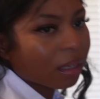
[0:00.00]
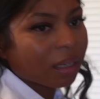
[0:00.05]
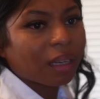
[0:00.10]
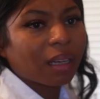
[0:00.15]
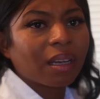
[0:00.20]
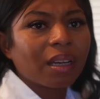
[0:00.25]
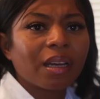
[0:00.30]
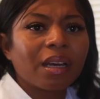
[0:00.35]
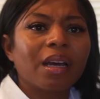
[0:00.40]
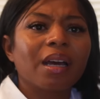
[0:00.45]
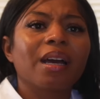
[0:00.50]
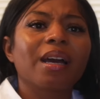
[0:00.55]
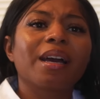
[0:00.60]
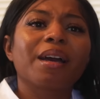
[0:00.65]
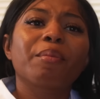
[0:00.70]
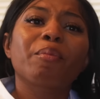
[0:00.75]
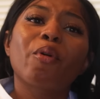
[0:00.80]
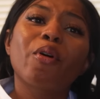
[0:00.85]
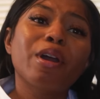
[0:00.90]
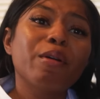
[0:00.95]
BM,
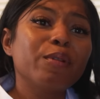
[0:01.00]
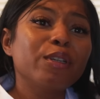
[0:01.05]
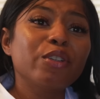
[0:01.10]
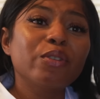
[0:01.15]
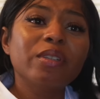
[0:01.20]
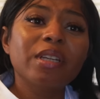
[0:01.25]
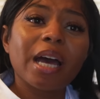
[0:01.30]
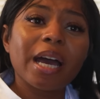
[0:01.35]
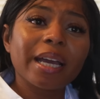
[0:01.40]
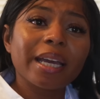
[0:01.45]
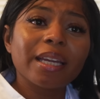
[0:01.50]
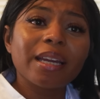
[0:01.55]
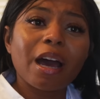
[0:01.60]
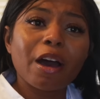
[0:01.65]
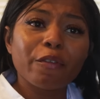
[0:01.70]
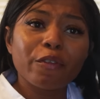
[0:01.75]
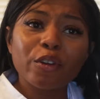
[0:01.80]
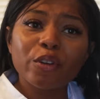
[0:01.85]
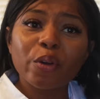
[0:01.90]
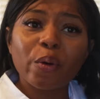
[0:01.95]
boy, would you knock it
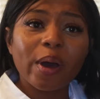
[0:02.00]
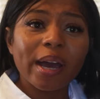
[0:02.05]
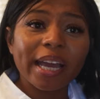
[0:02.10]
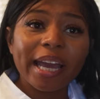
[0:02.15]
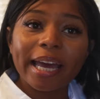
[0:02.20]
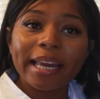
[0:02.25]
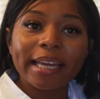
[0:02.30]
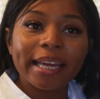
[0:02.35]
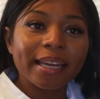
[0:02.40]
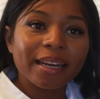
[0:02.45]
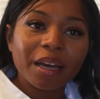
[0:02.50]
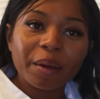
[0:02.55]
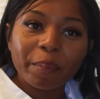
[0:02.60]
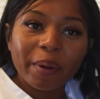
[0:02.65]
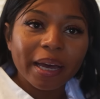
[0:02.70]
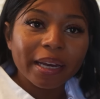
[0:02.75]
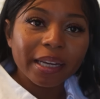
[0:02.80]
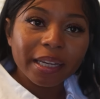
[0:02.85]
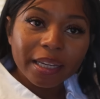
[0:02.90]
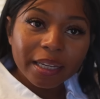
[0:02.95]
off? You know I gotta get up
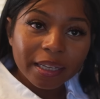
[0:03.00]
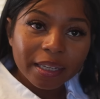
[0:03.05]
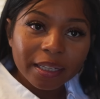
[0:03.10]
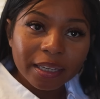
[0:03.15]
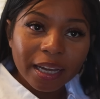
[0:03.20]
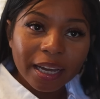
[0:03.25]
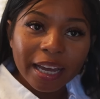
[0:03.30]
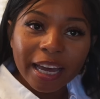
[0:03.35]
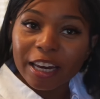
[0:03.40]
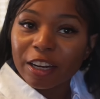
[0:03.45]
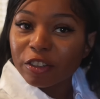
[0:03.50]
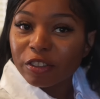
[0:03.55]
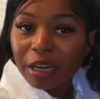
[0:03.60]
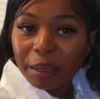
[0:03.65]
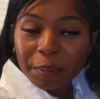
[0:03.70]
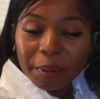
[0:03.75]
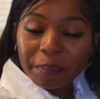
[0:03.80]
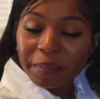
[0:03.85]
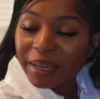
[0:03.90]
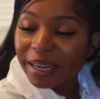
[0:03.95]
out of here. I gotta
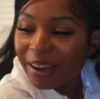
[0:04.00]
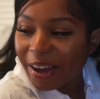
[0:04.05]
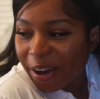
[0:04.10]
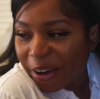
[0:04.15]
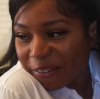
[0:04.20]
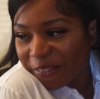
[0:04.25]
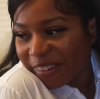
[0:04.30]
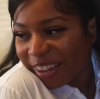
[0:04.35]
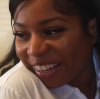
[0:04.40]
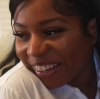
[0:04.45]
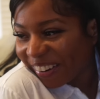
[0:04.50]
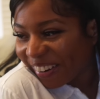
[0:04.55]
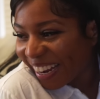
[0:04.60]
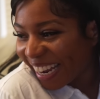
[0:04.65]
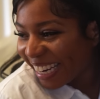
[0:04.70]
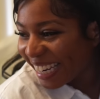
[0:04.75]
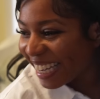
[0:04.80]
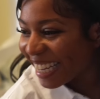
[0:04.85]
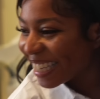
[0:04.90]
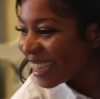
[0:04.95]
drop Amia off at
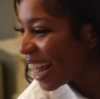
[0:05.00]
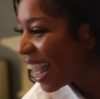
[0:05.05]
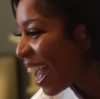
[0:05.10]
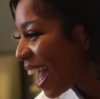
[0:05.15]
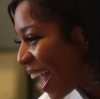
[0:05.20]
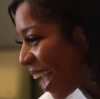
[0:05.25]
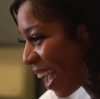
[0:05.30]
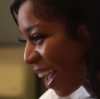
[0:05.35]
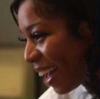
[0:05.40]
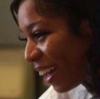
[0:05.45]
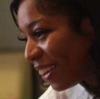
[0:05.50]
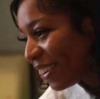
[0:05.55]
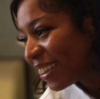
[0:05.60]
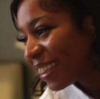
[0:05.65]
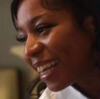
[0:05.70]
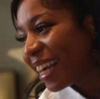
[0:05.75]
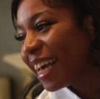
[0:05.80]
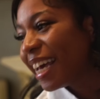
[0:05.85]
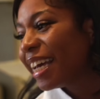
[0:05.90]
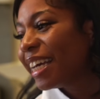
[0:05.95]
Granny's
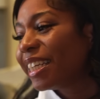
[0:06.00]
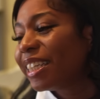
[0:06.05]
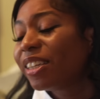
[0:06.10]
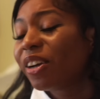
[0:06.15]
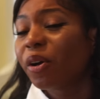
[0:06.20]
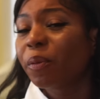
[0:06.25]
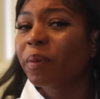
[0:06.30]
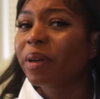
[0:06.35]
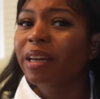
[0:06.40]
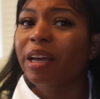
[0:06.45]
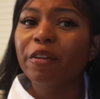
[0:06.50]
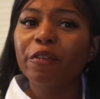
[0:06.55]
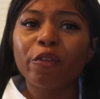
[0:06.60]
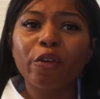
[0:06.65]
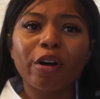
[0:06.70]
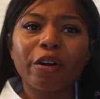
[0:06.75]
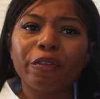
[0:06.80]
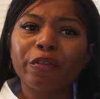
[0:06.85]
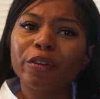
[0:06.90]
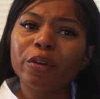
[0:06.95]
house. She gonna be there
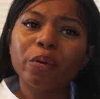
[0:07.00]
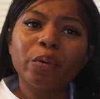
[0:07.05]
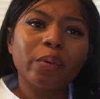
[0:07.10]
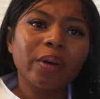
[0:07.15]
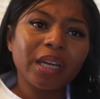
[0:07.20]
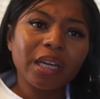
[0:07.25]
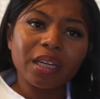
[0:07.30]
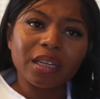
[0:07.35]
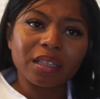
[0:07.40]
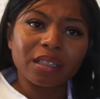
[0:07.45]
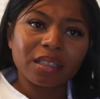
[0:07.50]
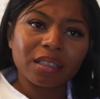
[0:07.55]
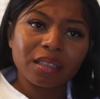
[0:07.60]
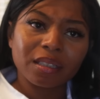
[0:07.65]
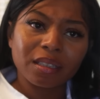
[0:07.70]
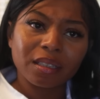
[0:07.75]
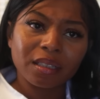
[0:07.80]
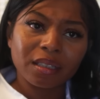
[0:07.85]
for a few weeks.